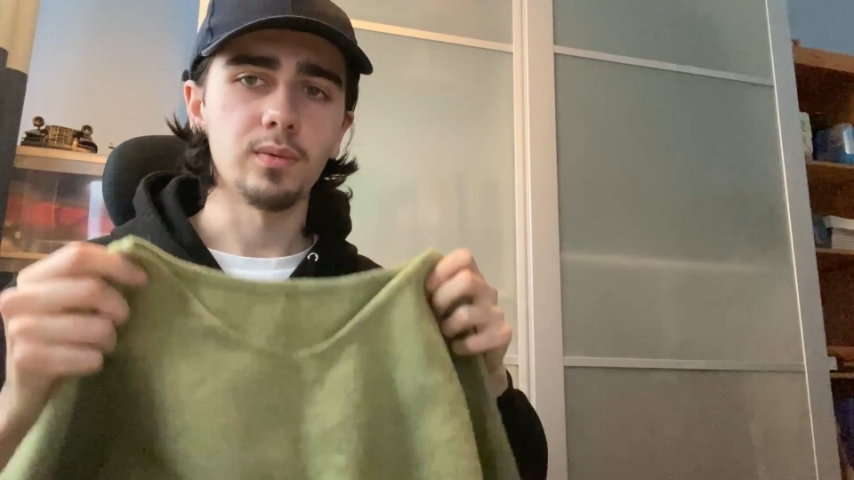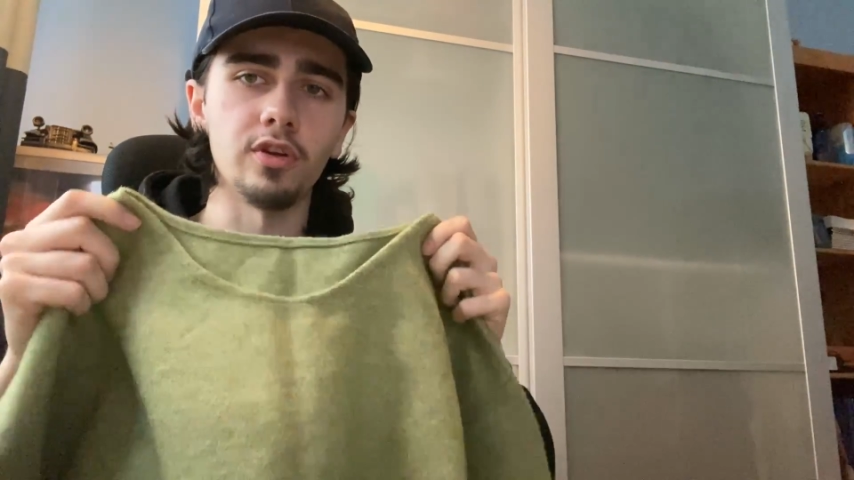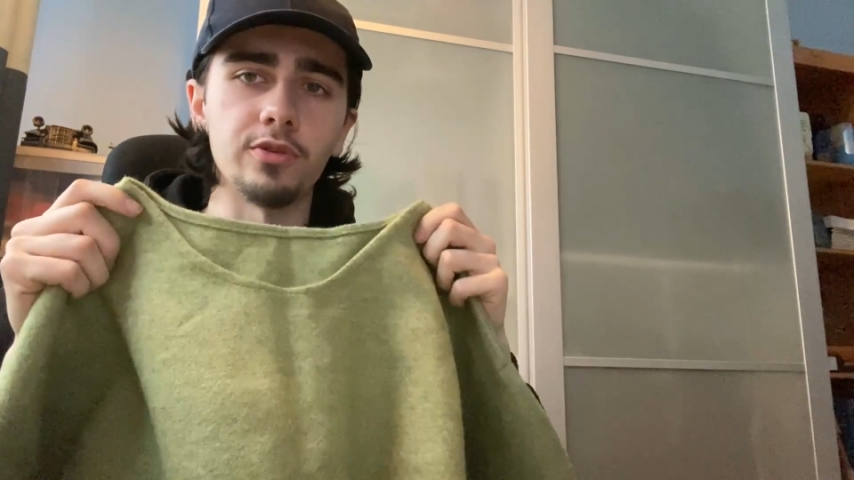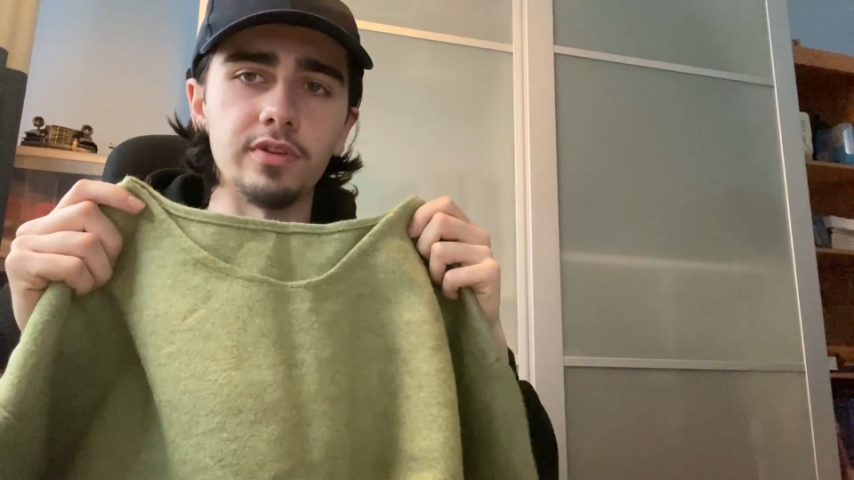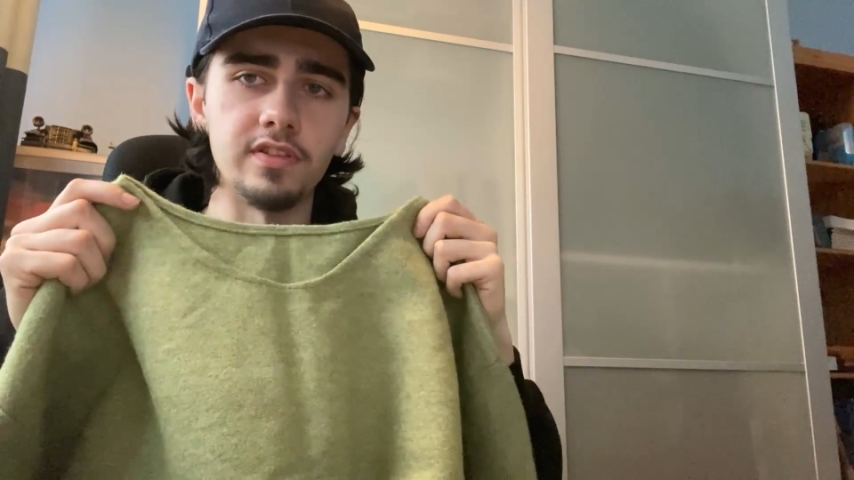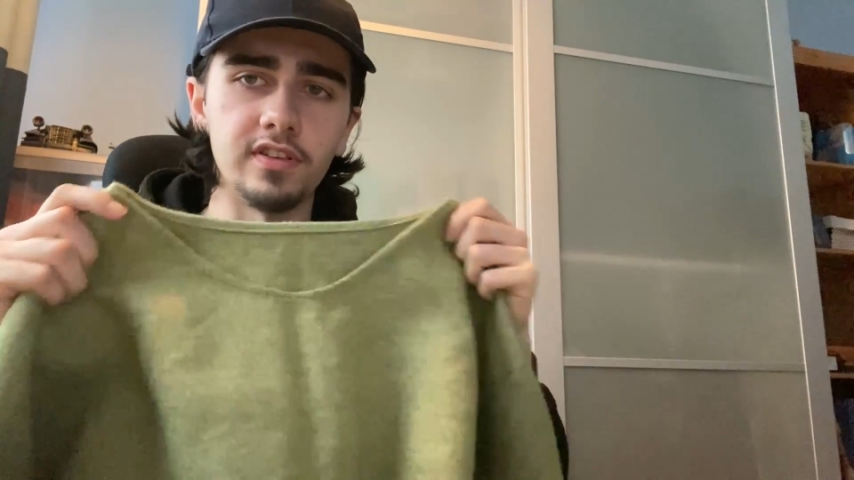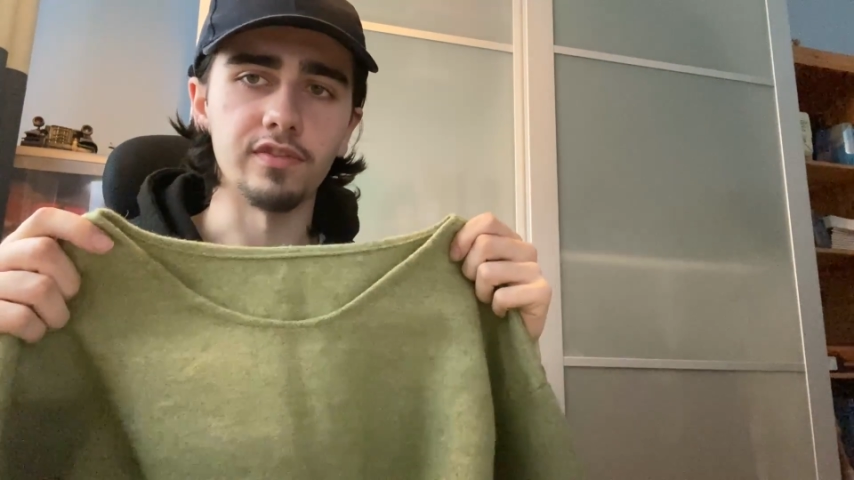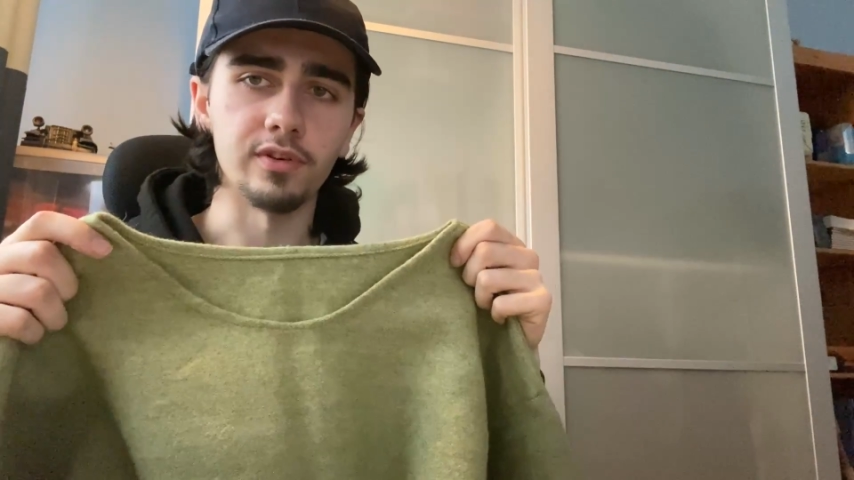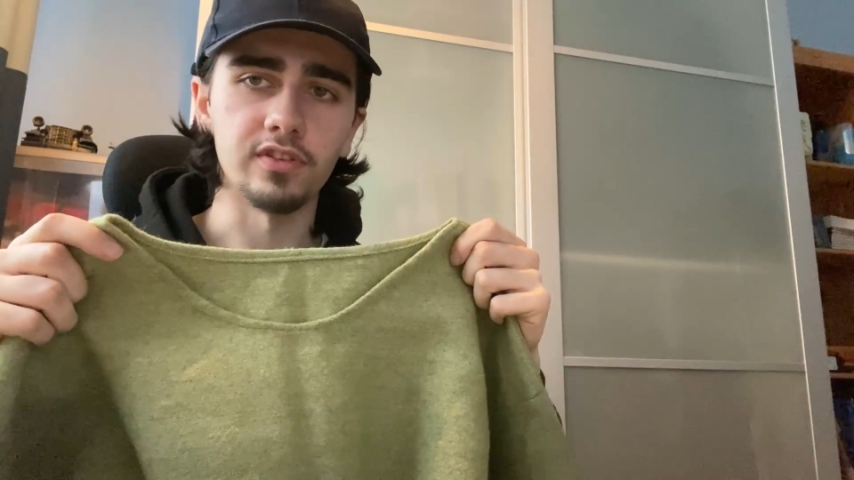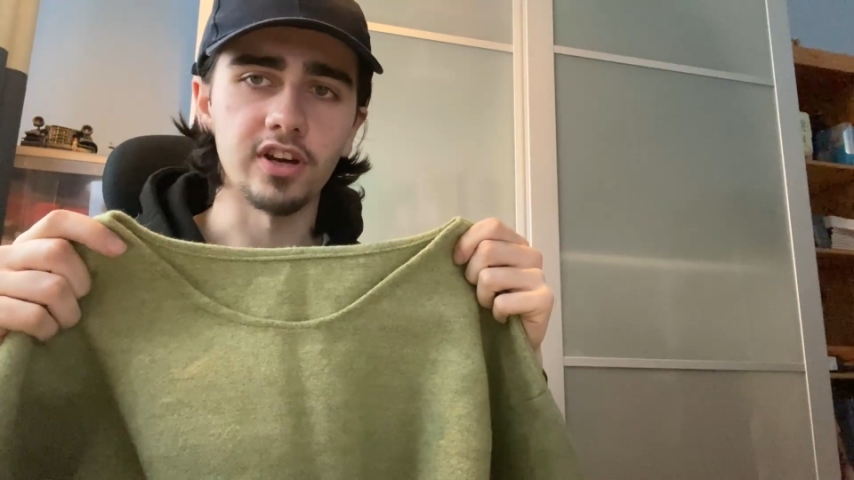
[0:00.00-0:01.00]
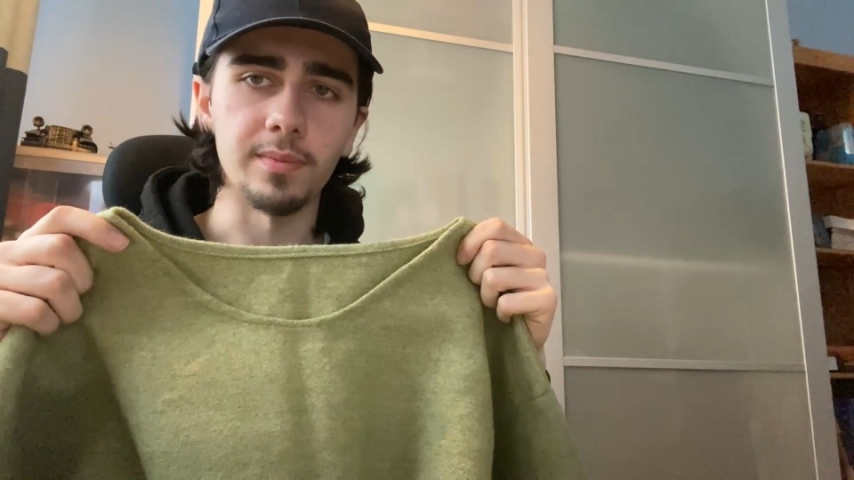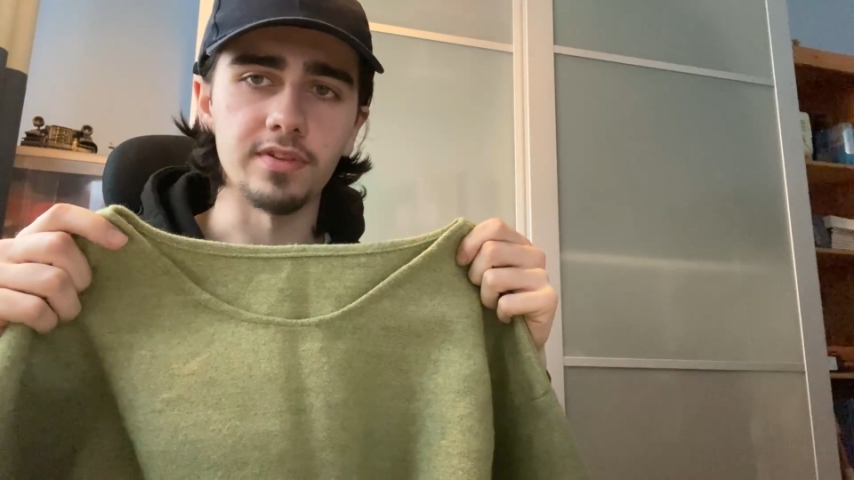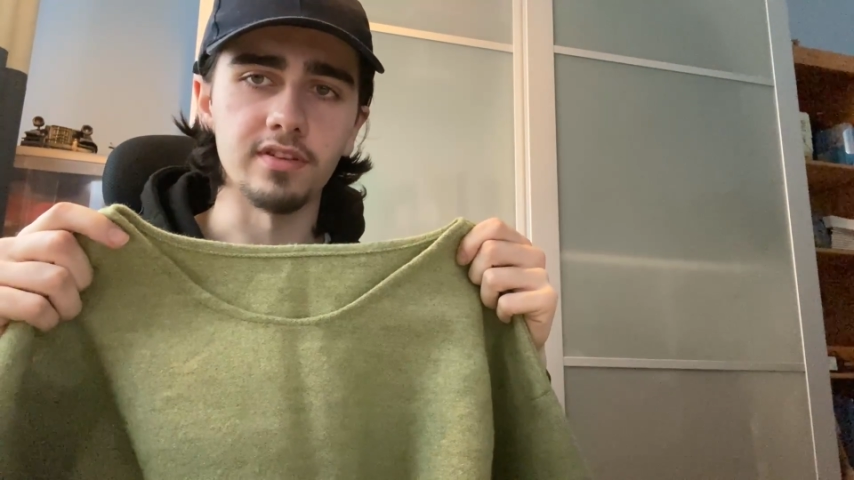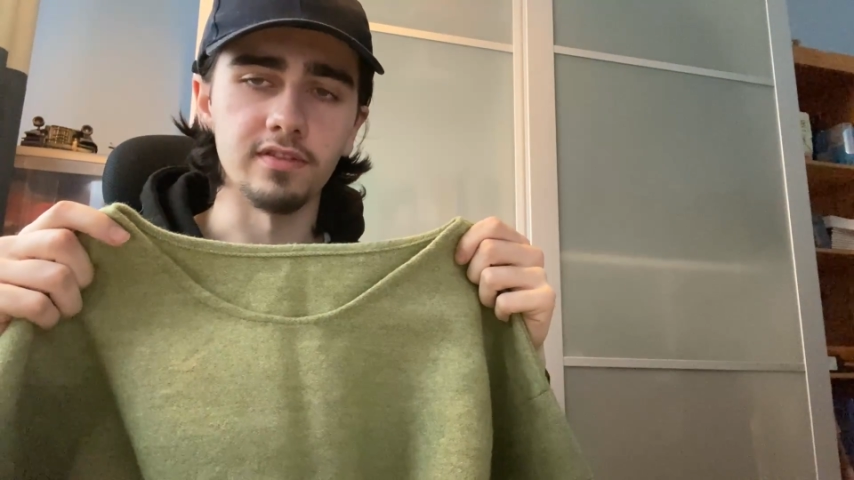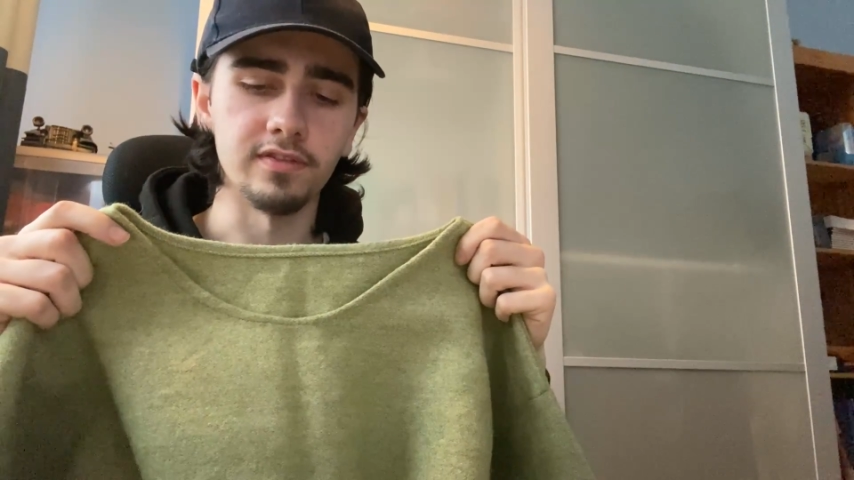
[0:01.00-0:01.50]
ones with different
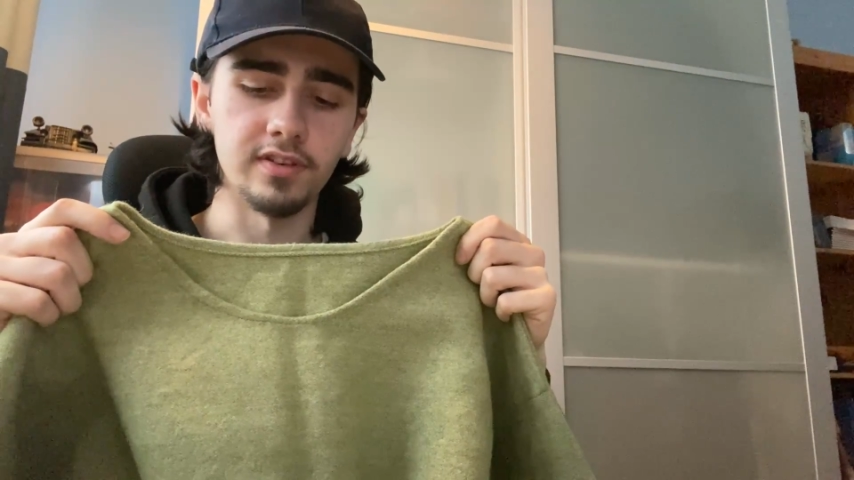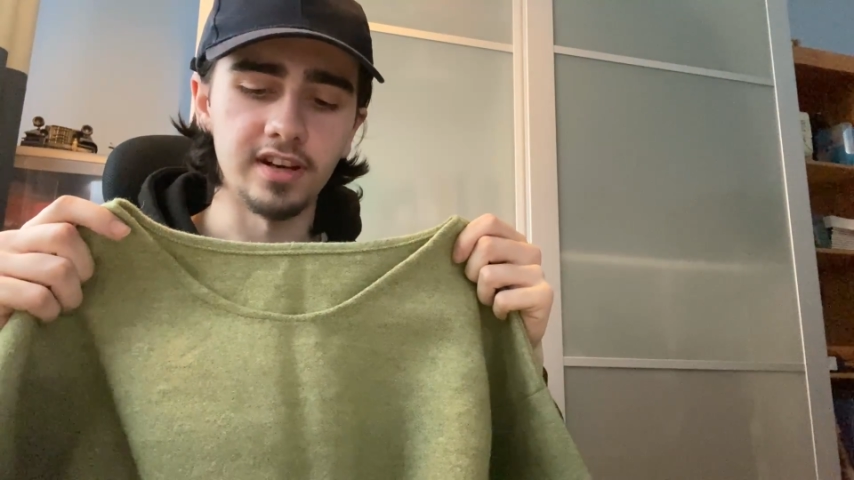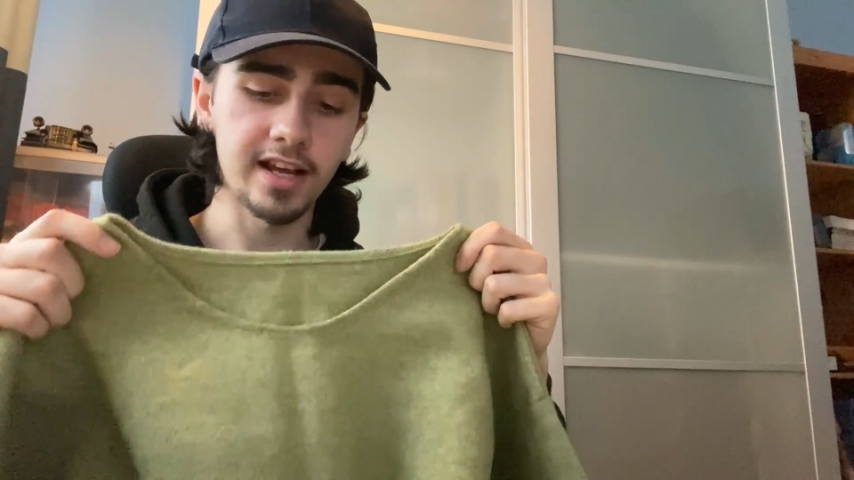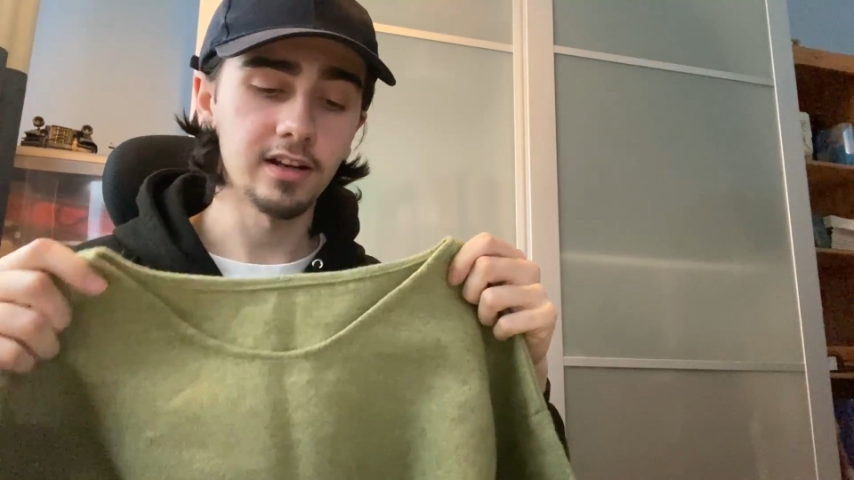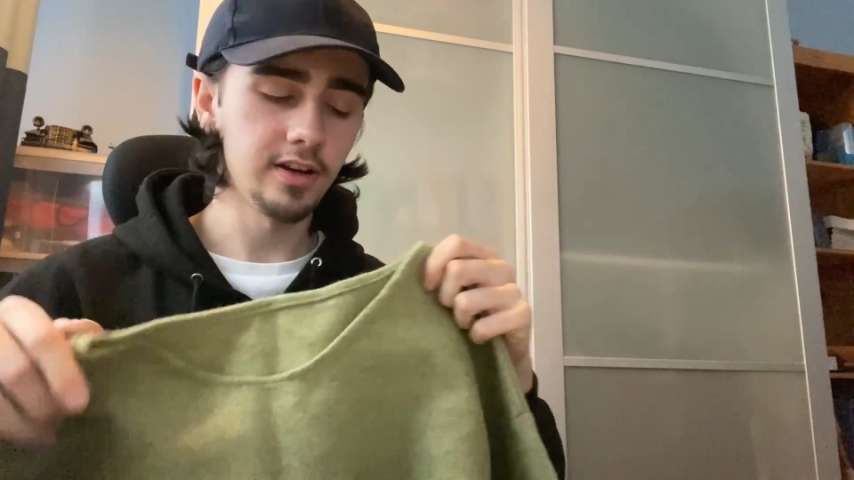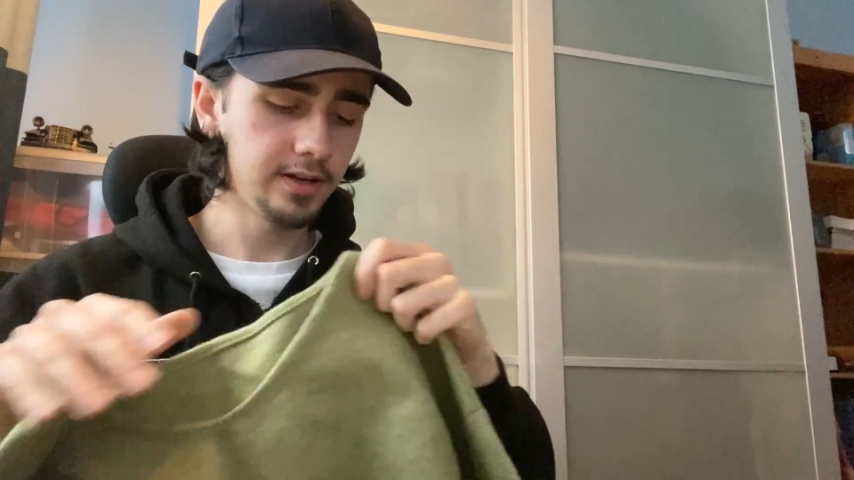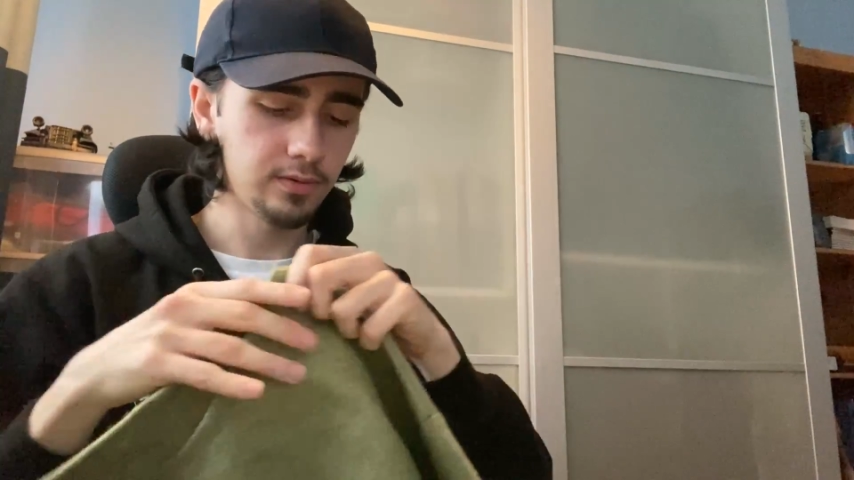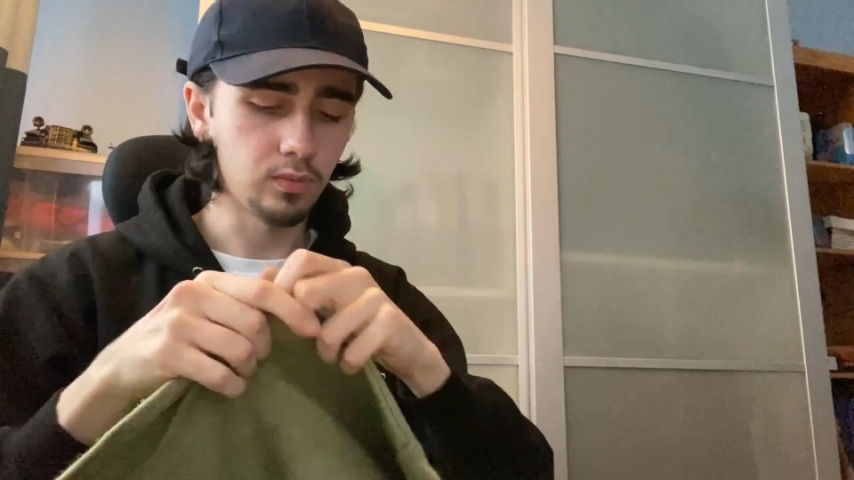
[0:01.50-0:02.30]
types of neckline,